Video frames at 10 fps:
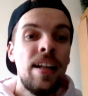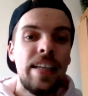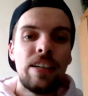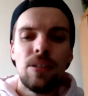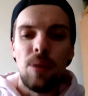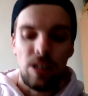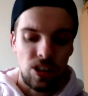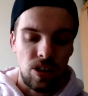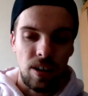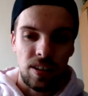Link Rebo,
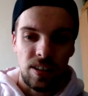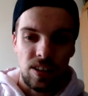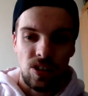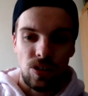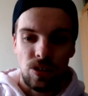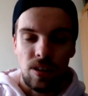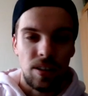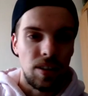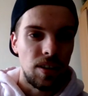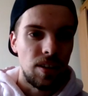this card is just
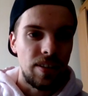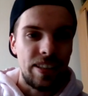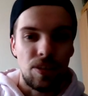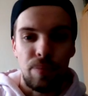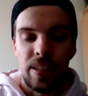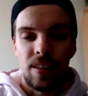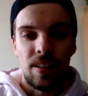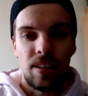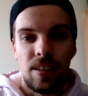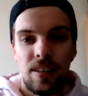gonna
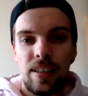disappear.